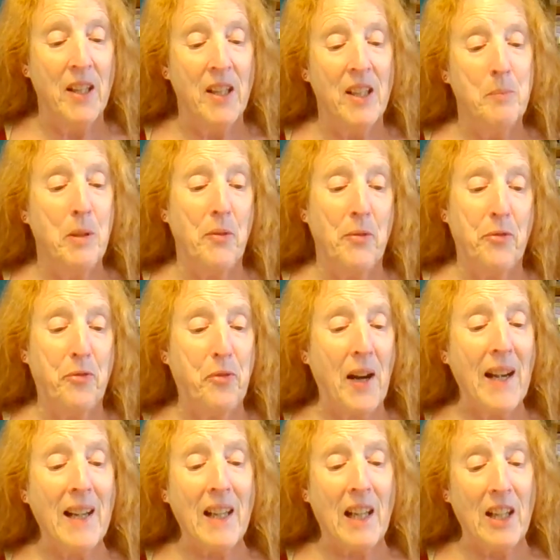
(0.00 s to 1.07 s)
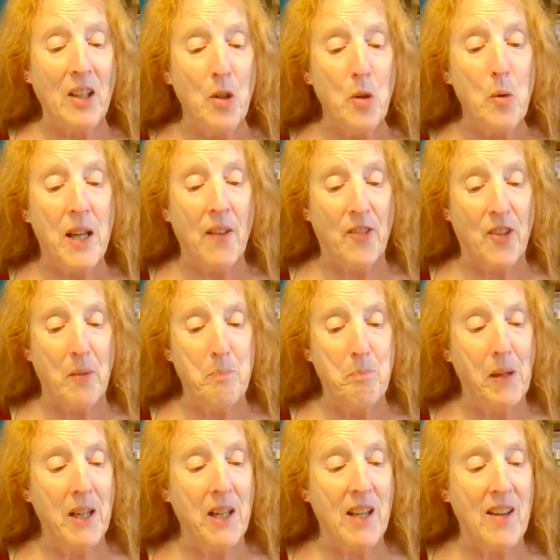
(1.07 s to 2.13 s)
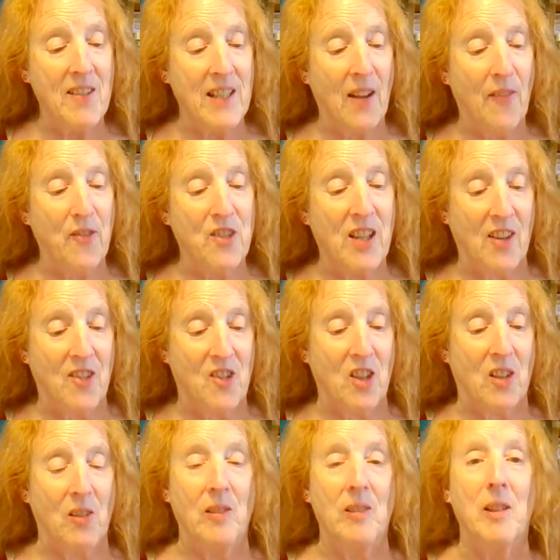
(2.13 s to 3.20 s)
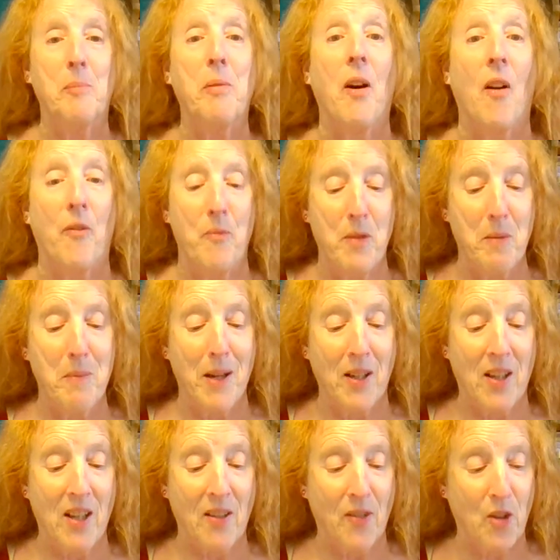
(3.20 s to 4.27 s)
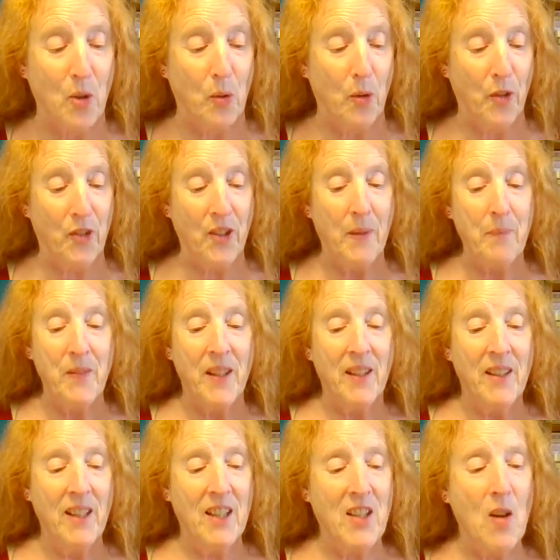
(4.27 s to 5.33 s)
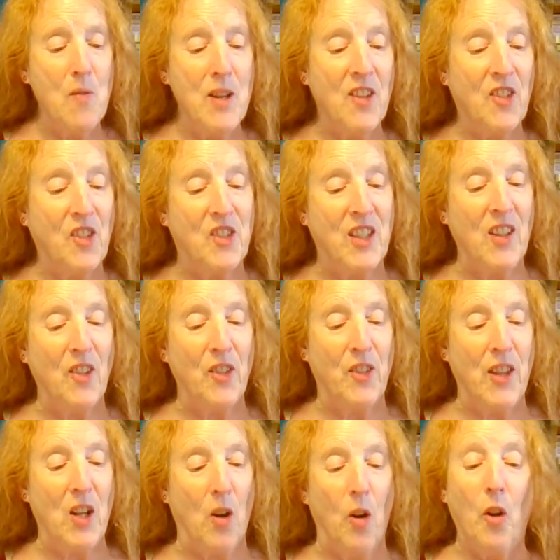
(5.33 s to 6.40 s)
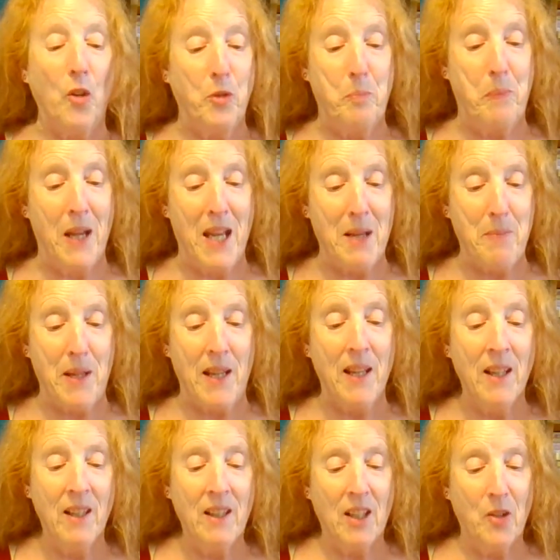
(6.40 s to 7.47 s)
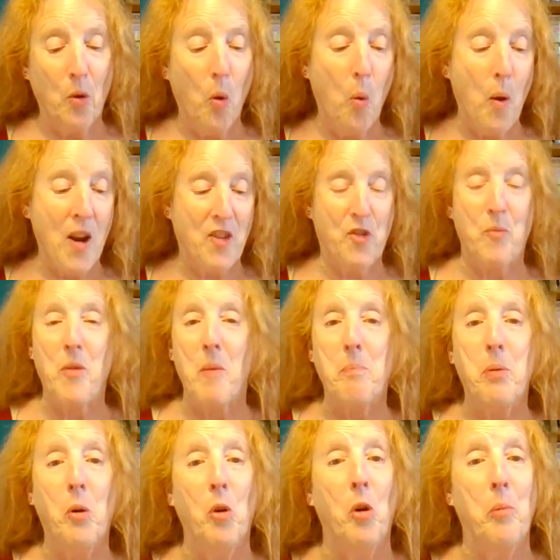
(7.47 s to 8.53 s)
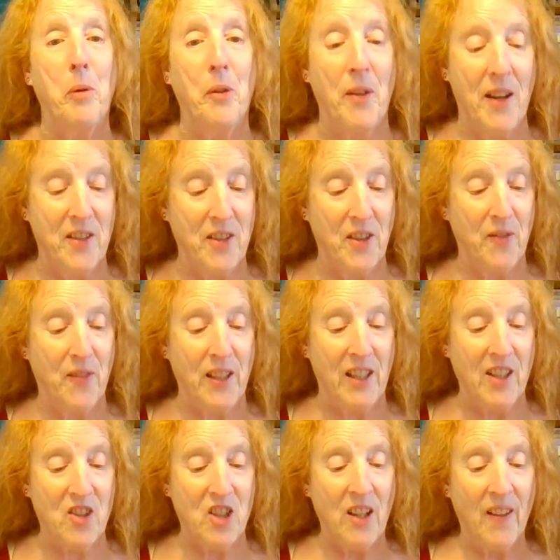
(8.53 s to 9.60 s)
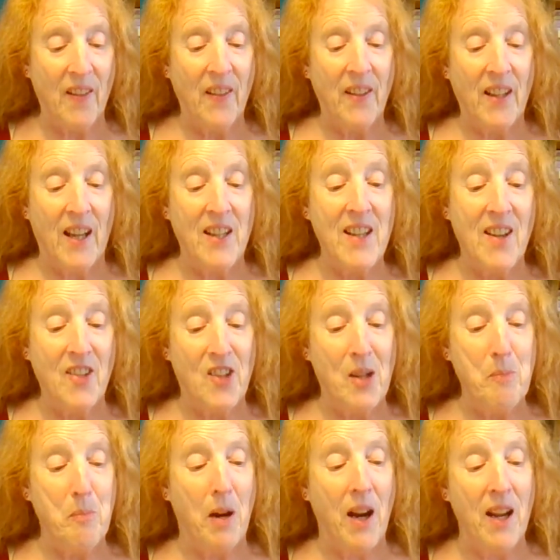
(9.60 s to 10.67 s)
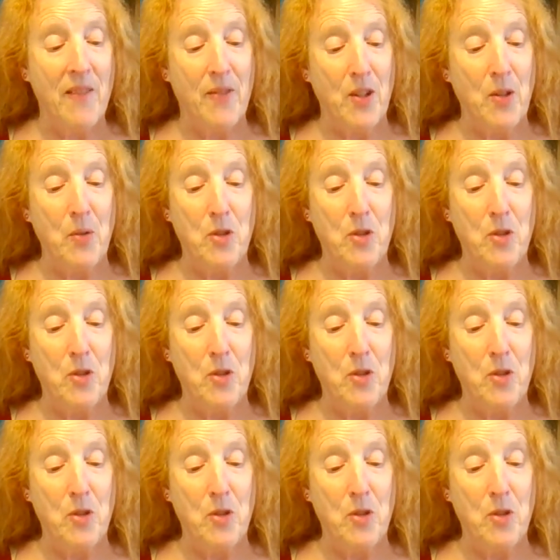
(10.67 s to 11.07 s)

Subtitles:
But frankly, who gives a monkey's left testicle, apart from the monkey, of course? It only steals the odd baby, and always from the pauper end of the village, and is, in my view,